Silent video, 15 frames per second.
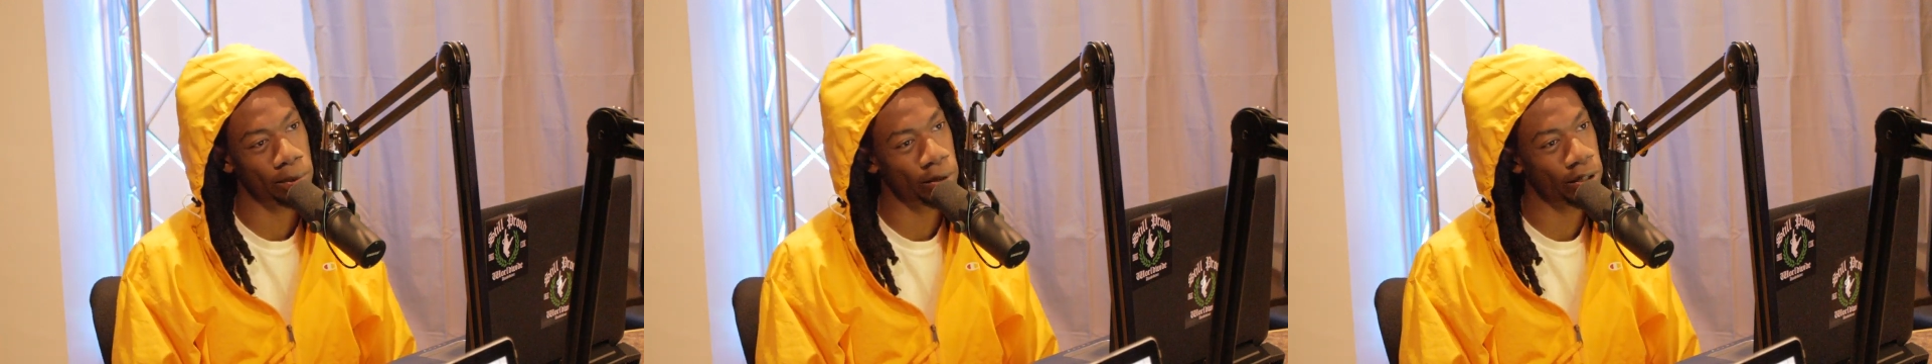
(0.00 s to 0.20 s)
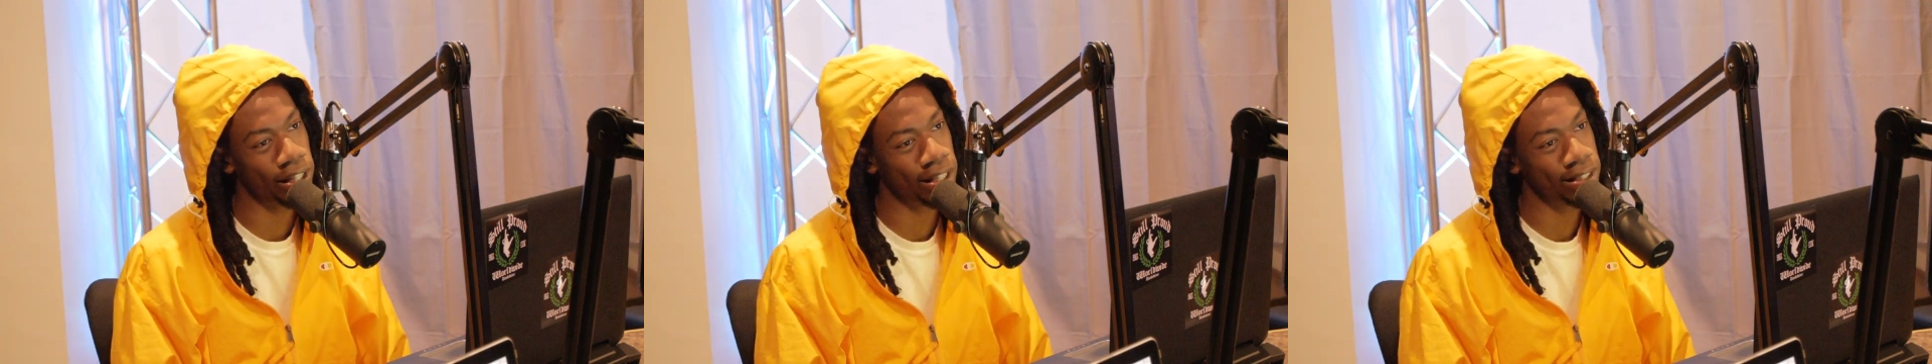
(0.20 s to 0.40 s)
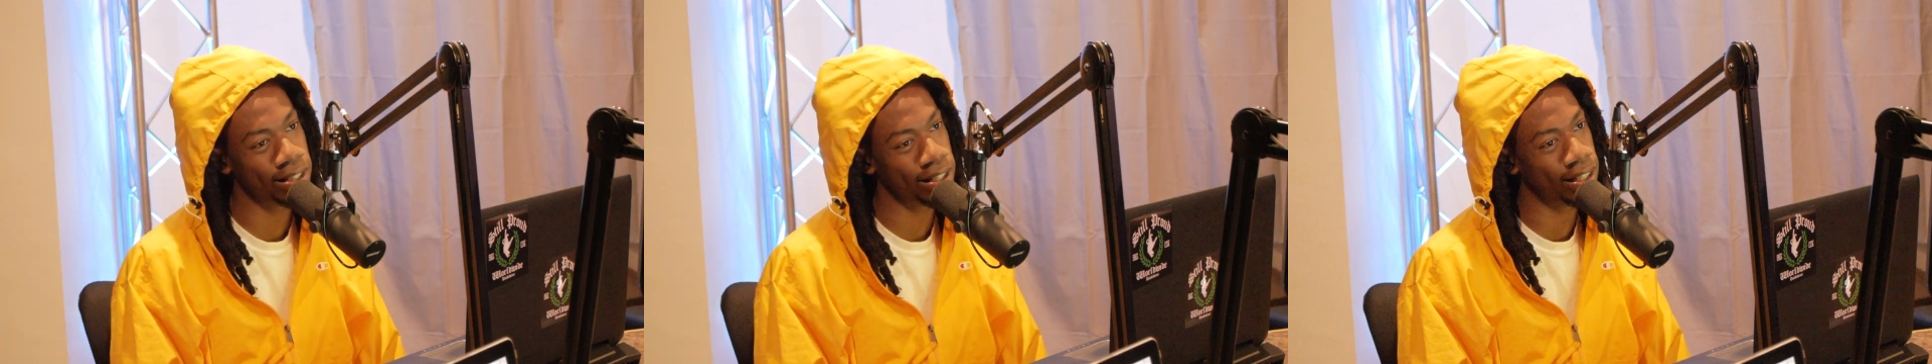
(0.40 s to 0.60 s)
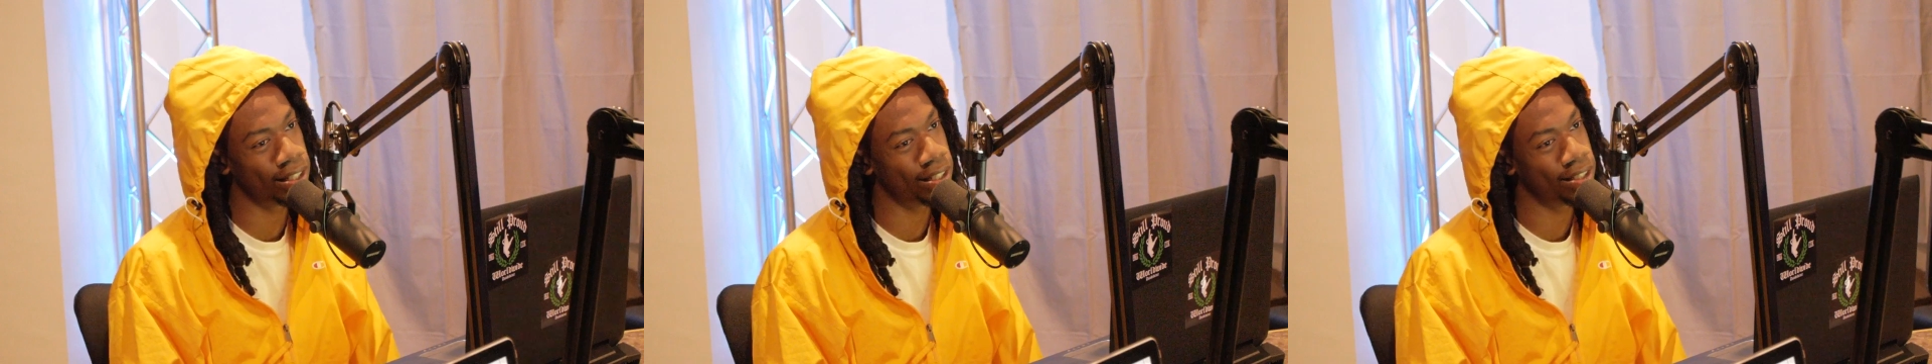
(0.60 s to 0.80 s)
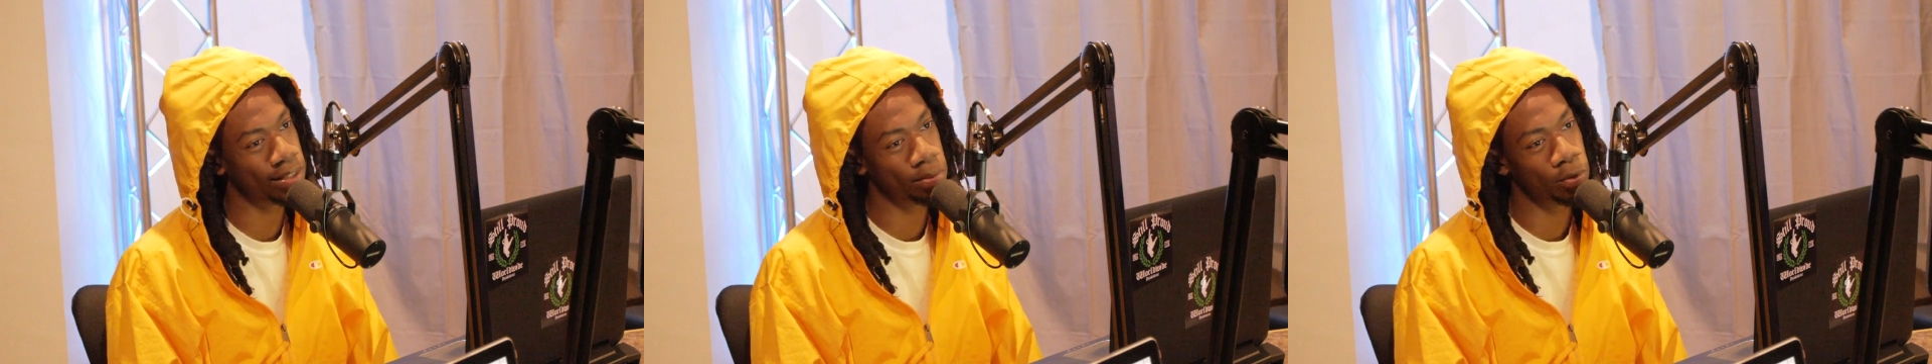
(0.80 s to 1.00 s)
more
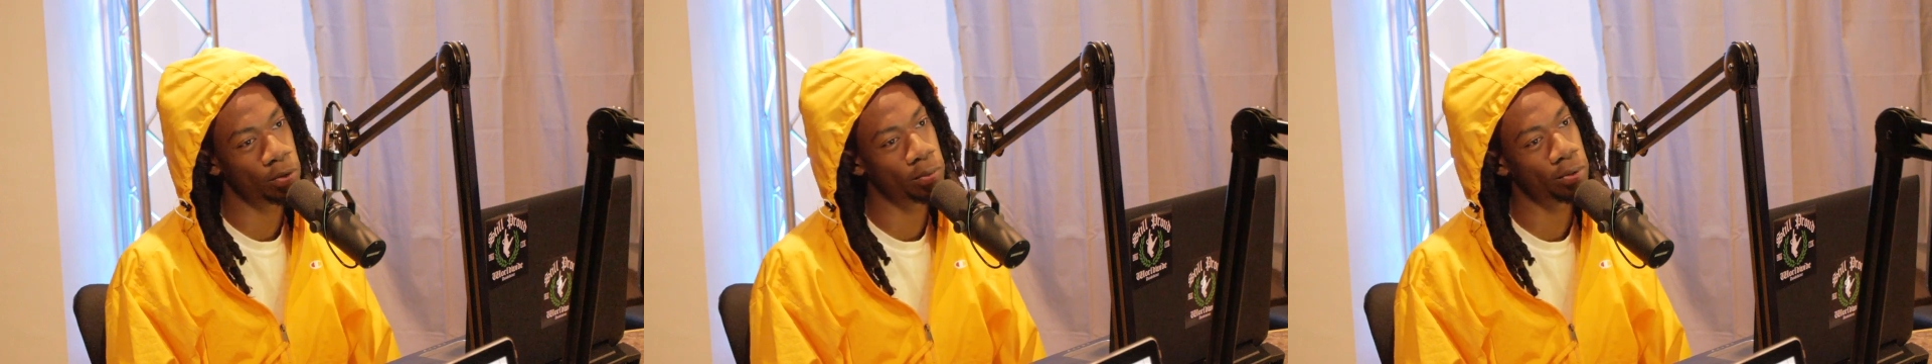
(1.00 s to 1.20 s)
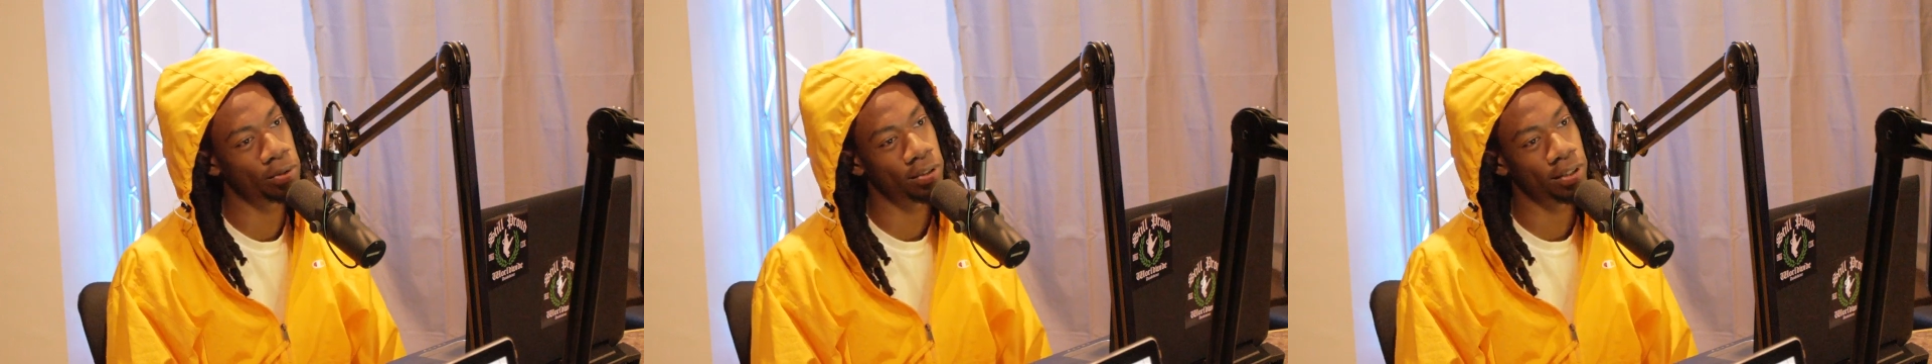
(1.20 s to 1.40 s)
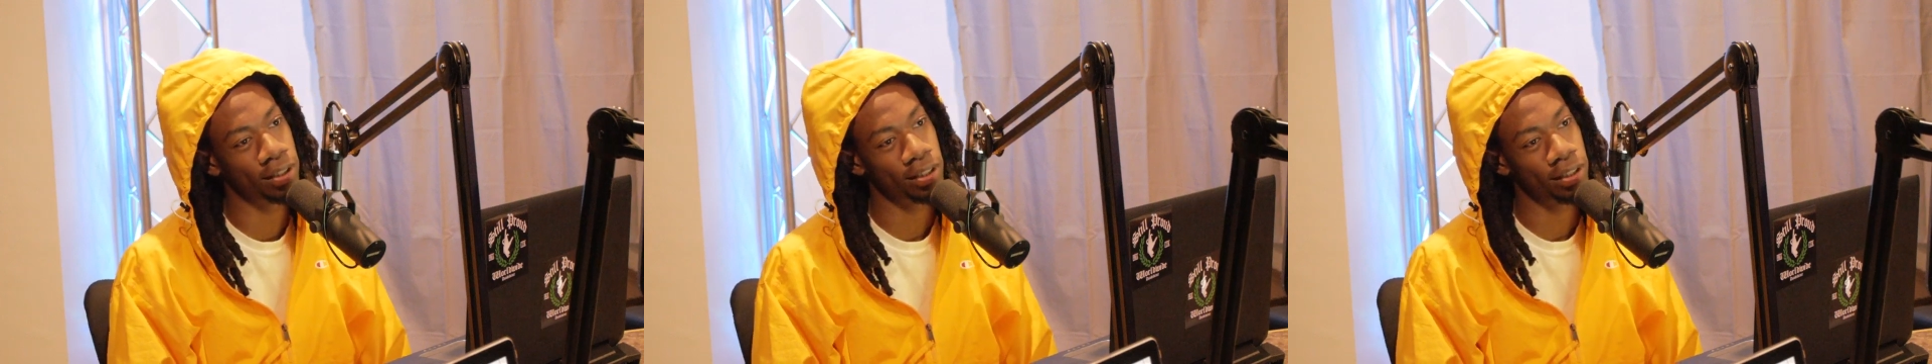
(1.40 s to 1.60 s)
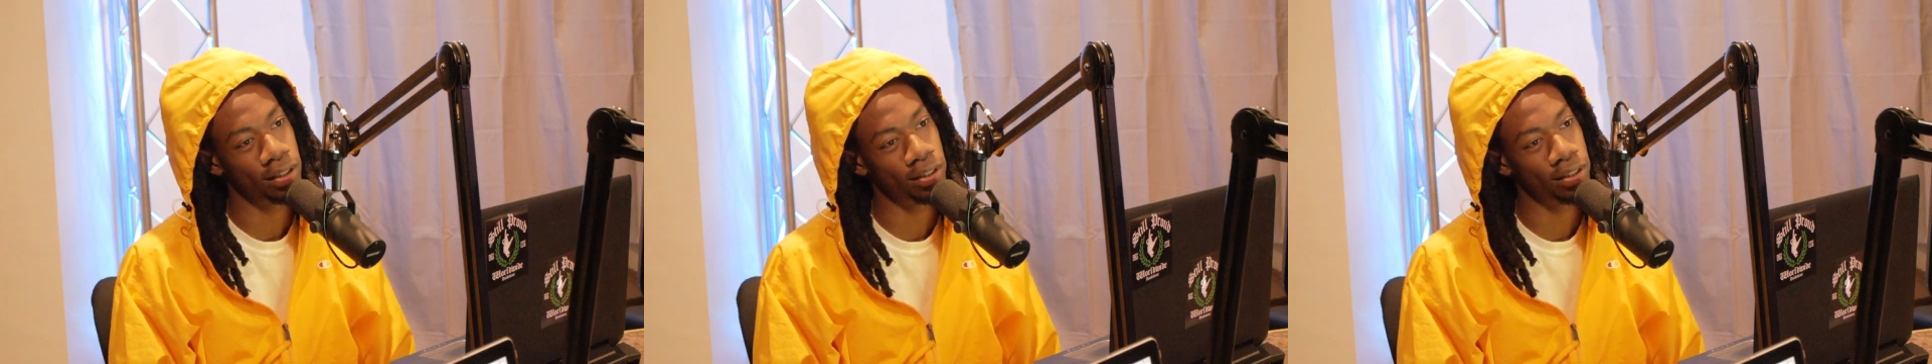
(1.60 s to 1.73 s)
essays, more boy.